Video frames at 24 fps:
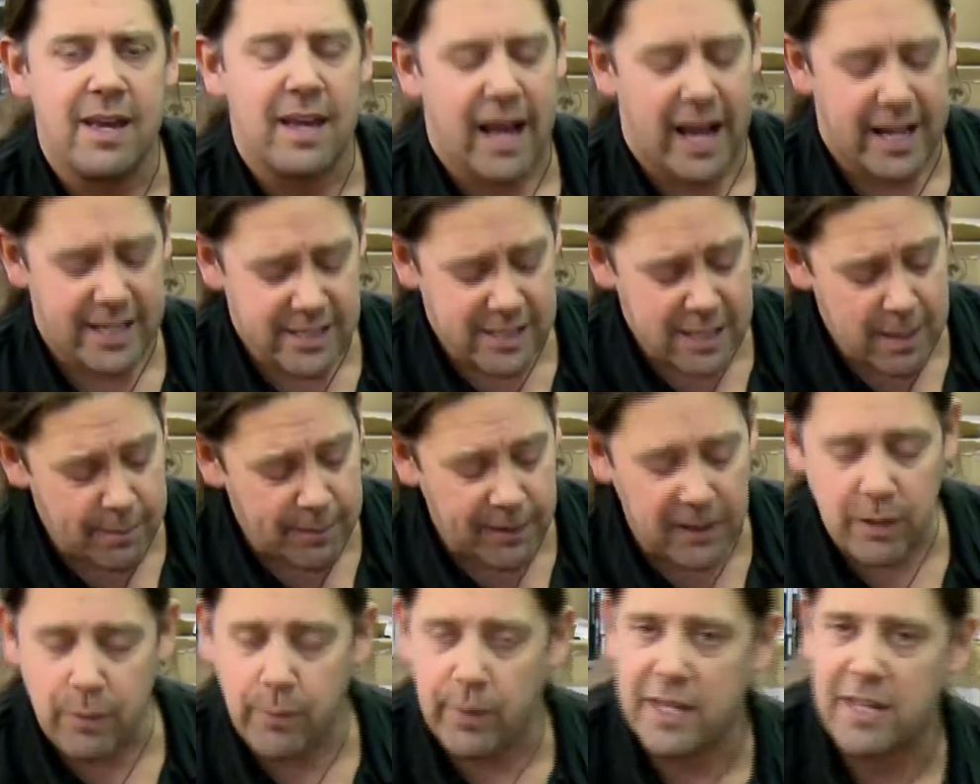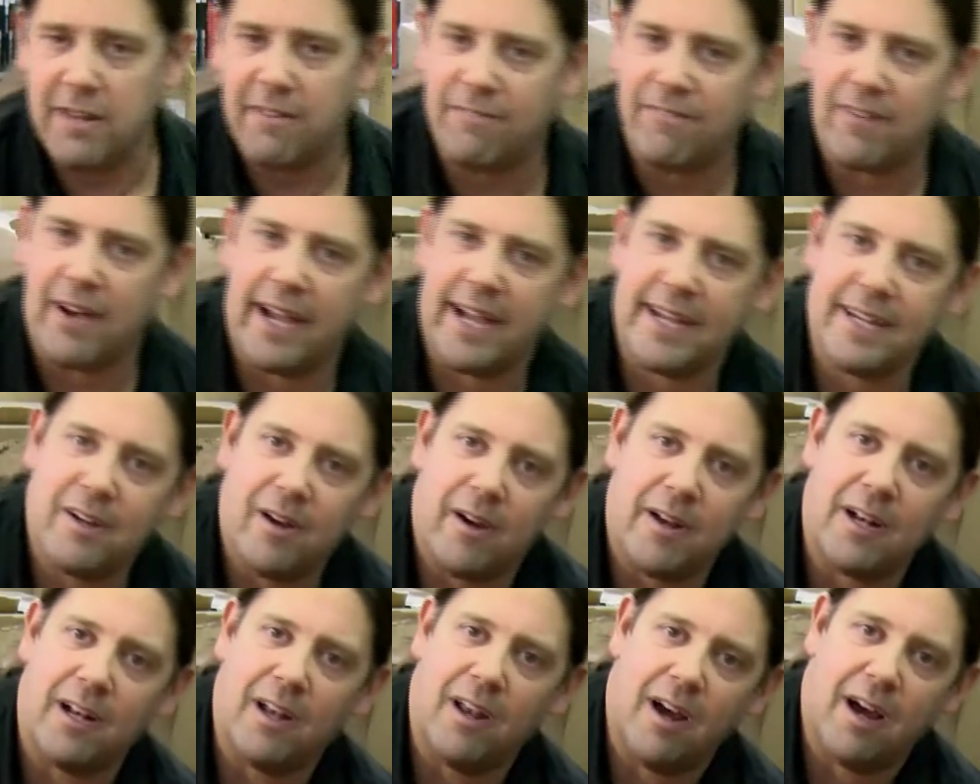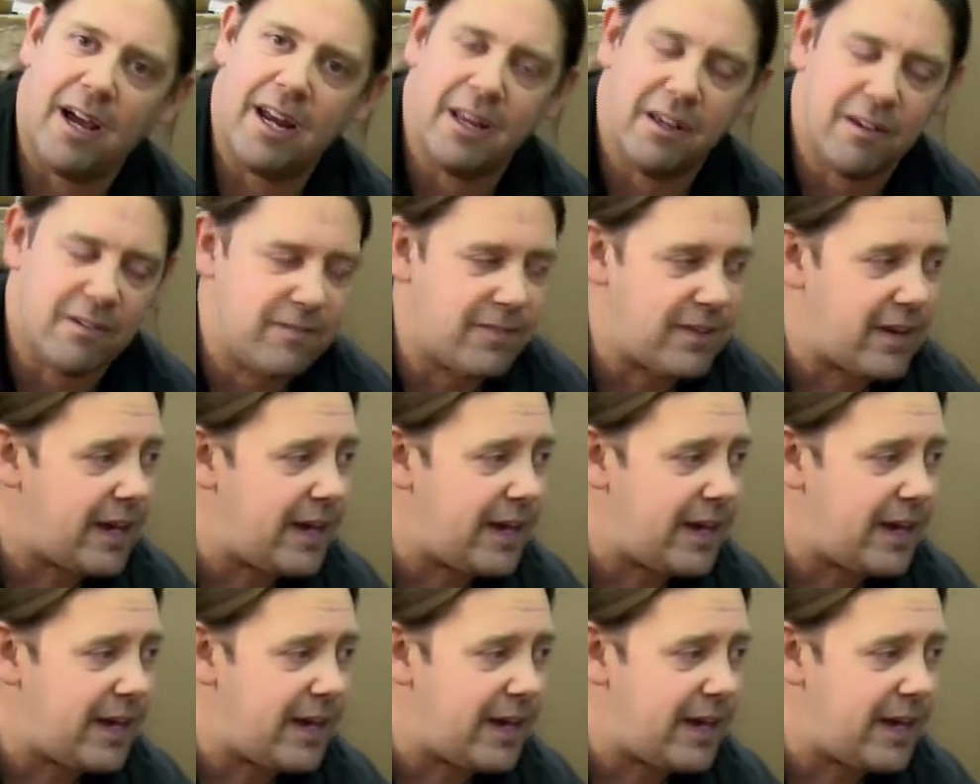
That's typically what you find on a lot of